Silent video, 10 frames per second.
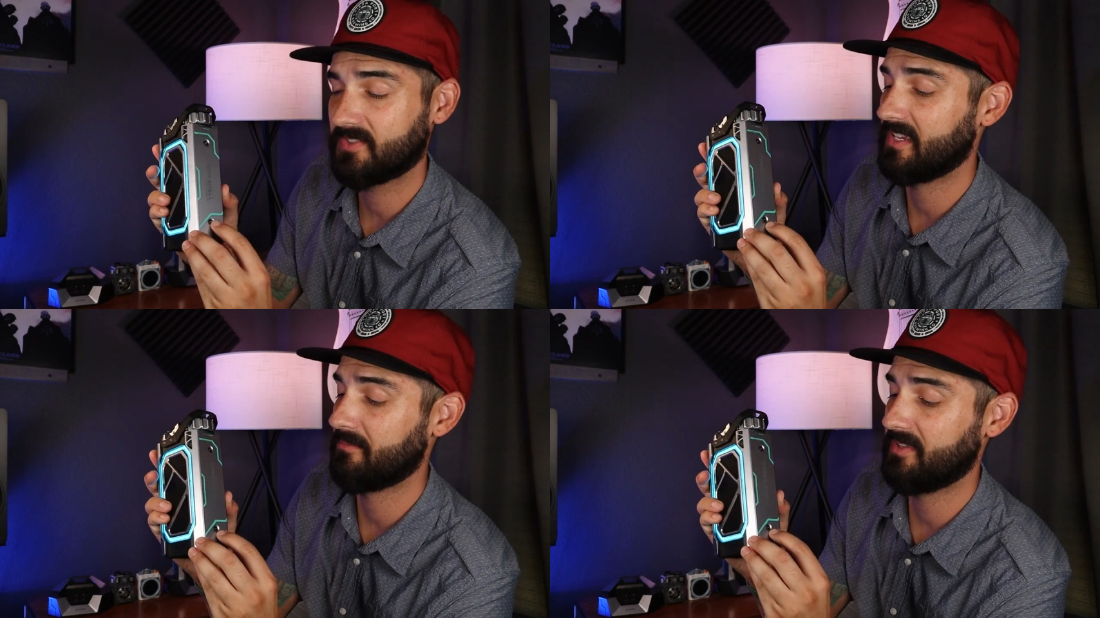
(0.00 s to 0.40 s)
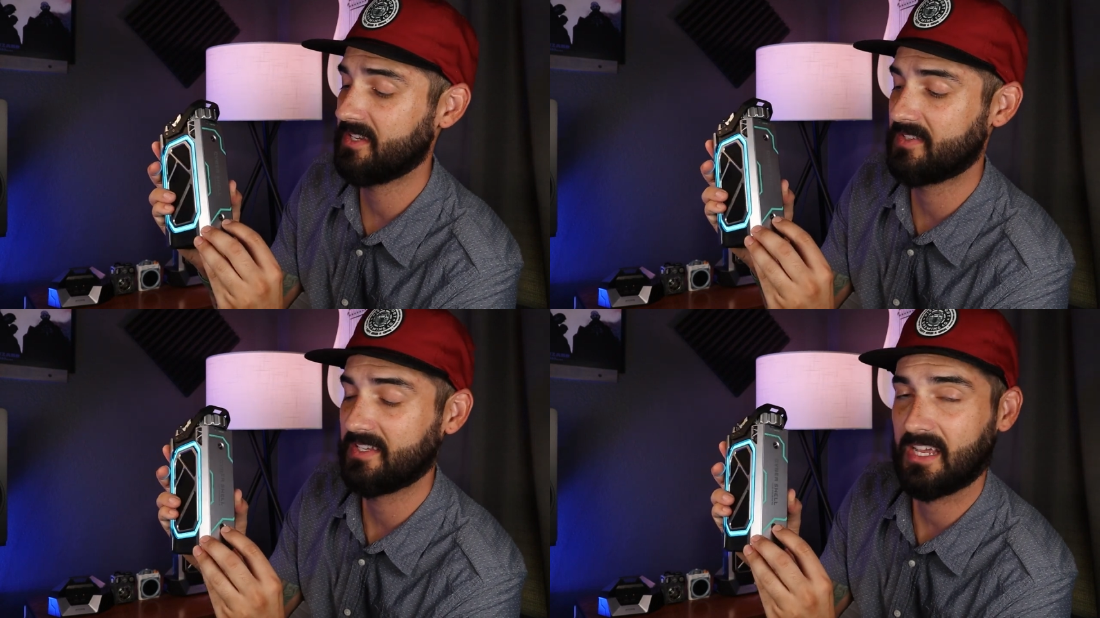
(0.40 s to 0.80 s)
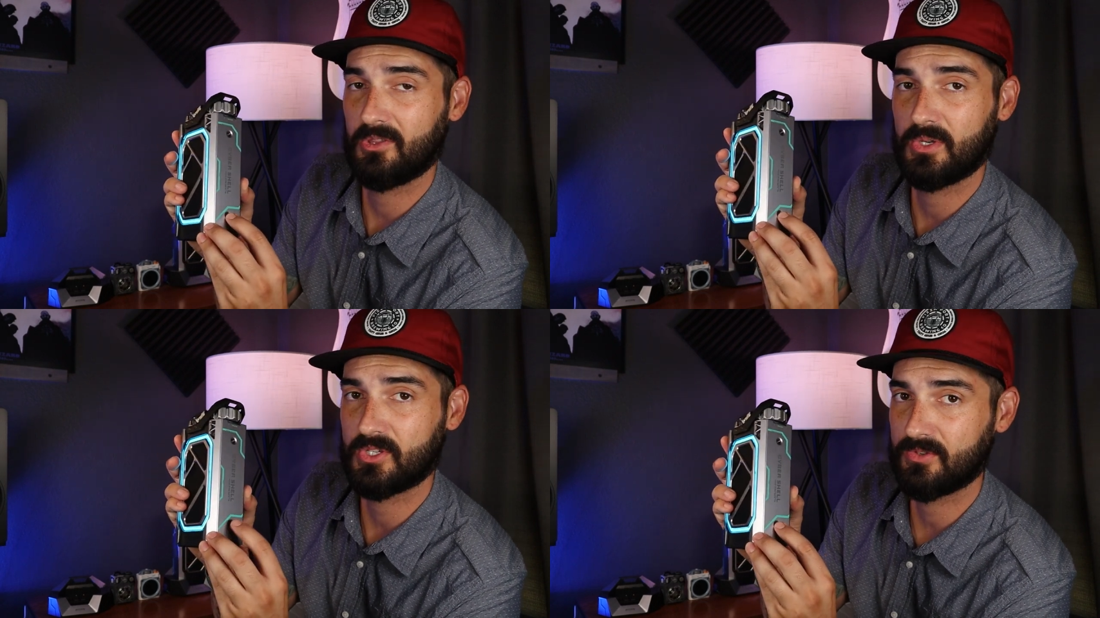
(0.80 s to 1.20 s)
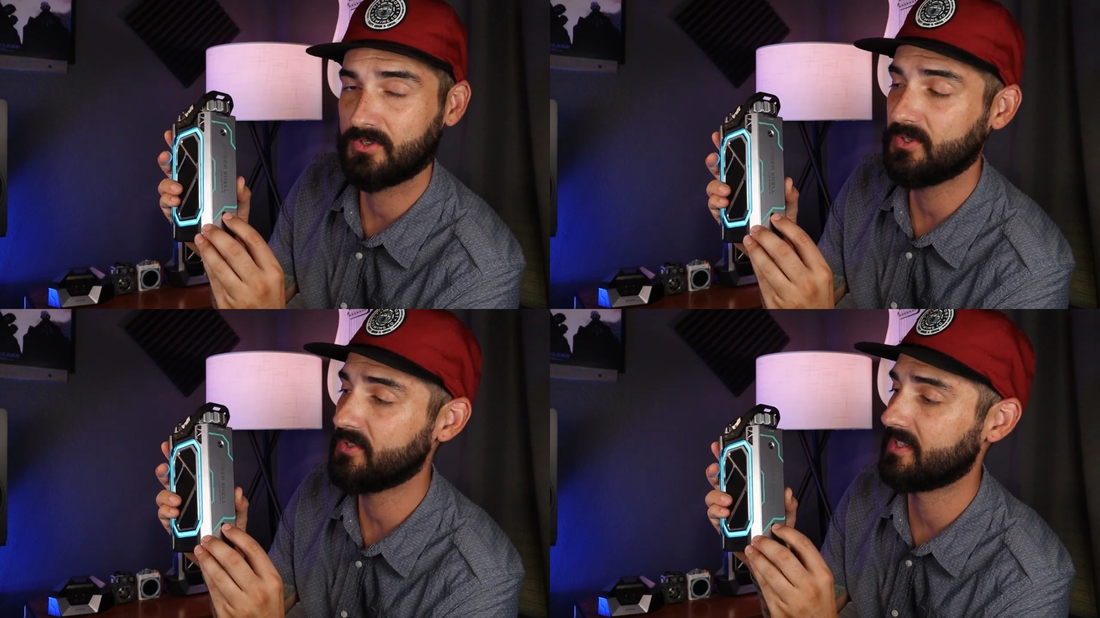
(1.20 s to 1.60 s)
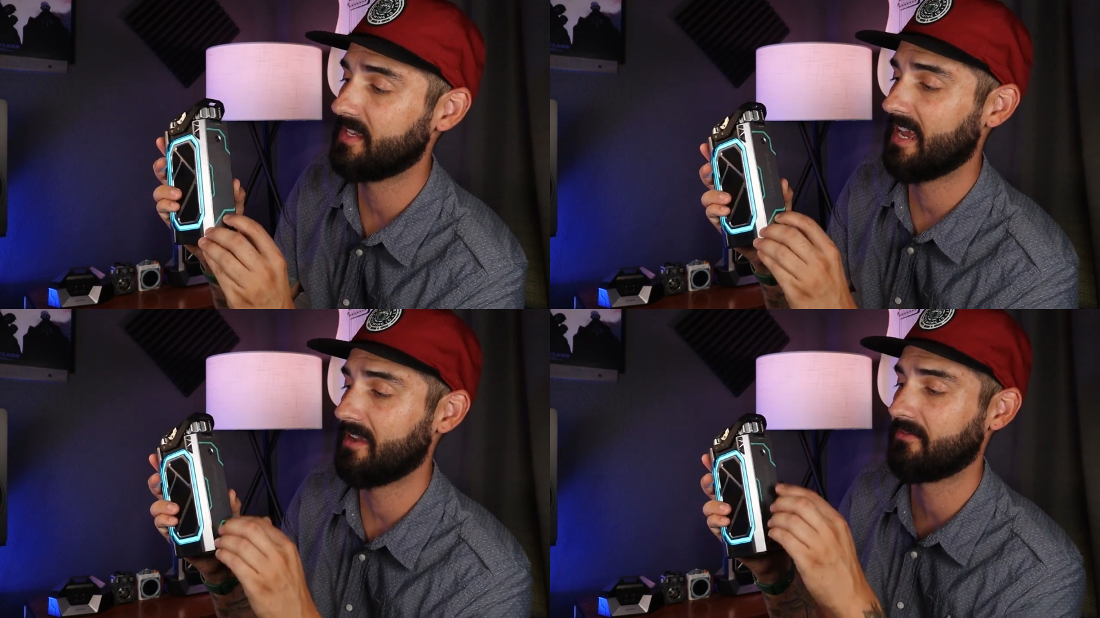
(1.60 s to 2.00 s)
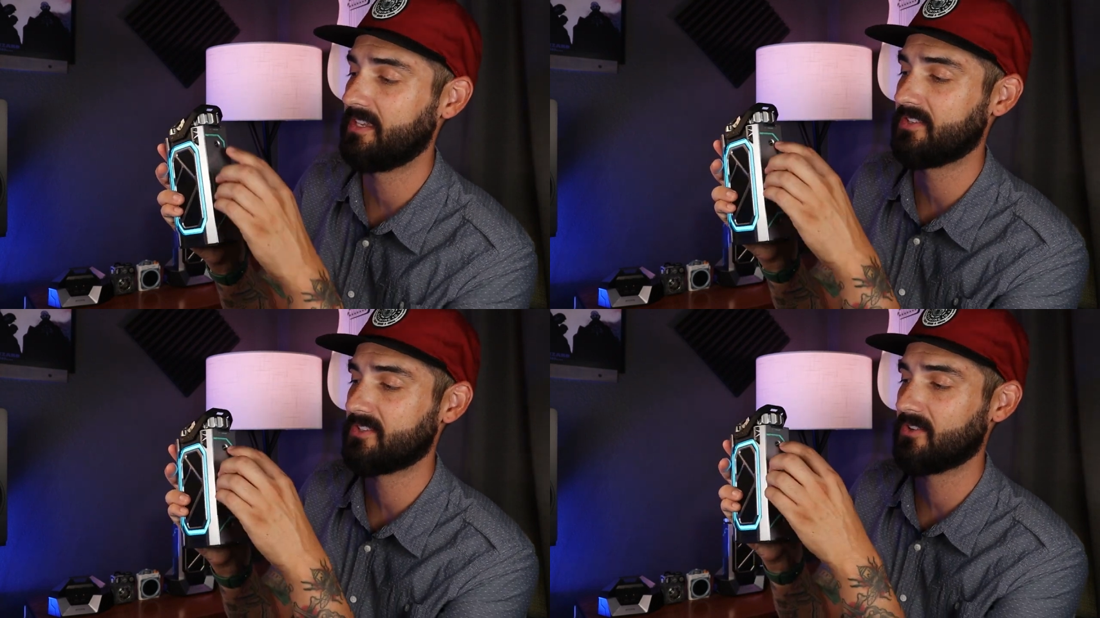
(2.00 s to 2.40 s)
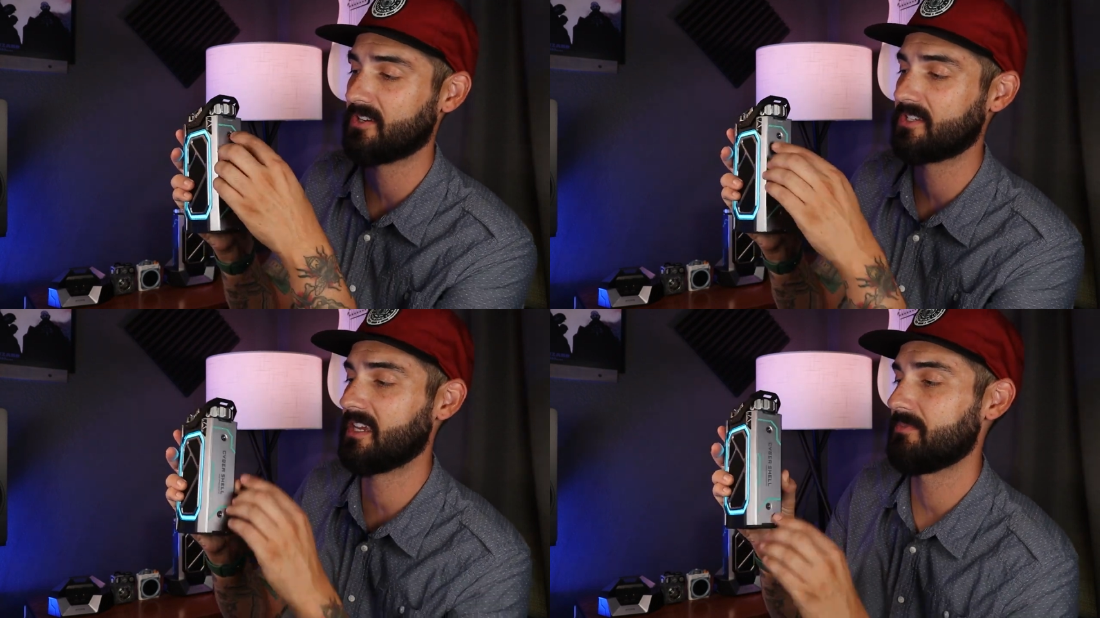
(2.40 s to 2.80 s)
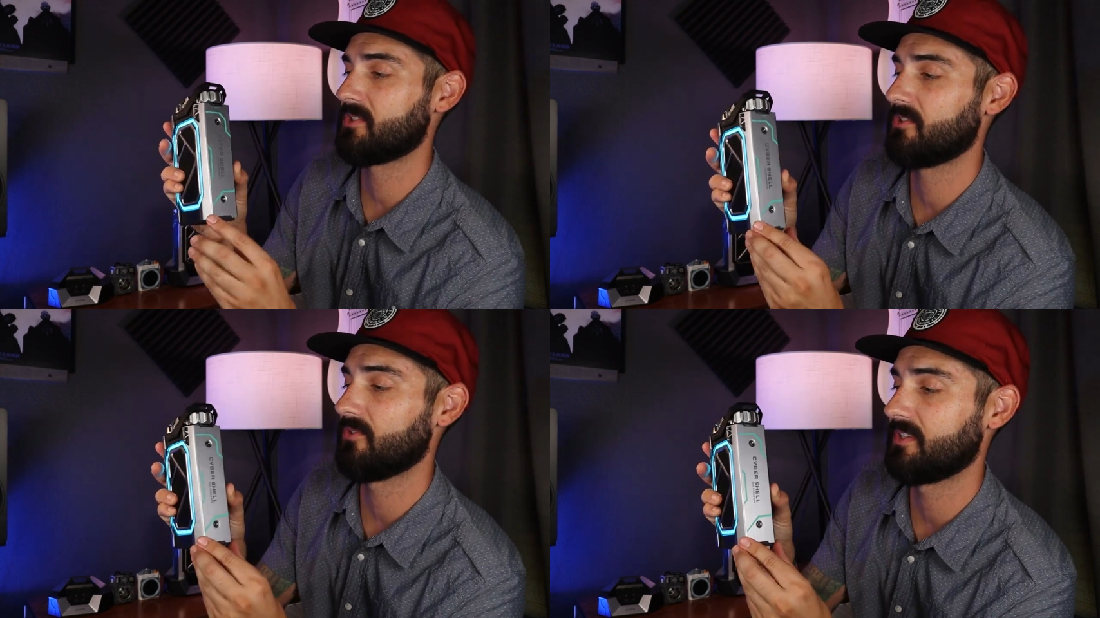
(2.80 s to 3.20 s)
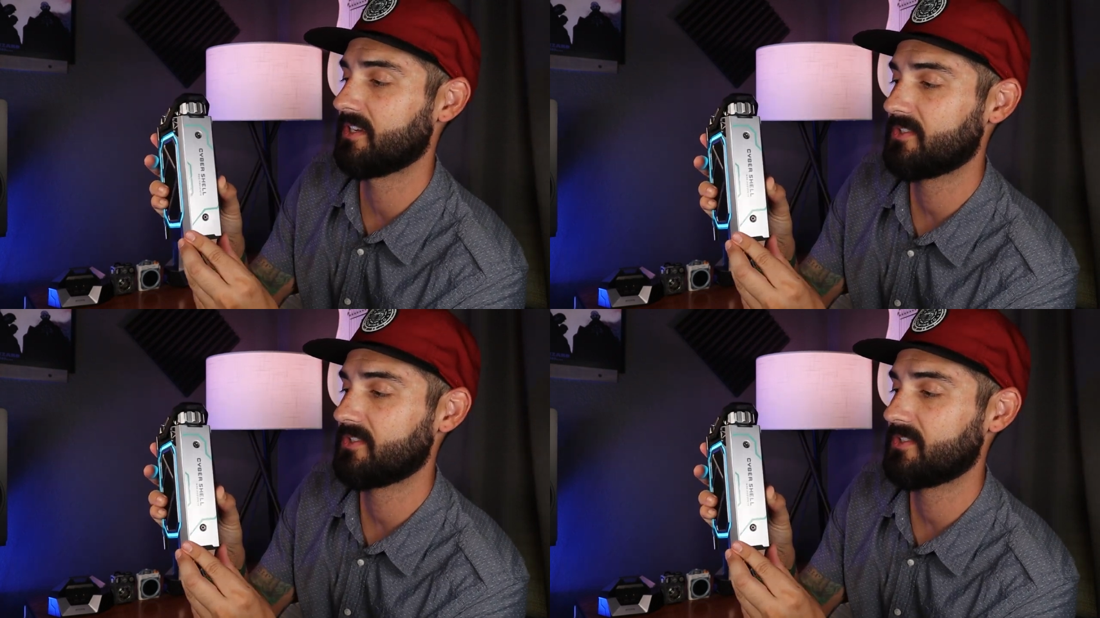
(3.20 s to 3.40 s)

Same thing, zinc alloy screws, and they have the star type screw on there.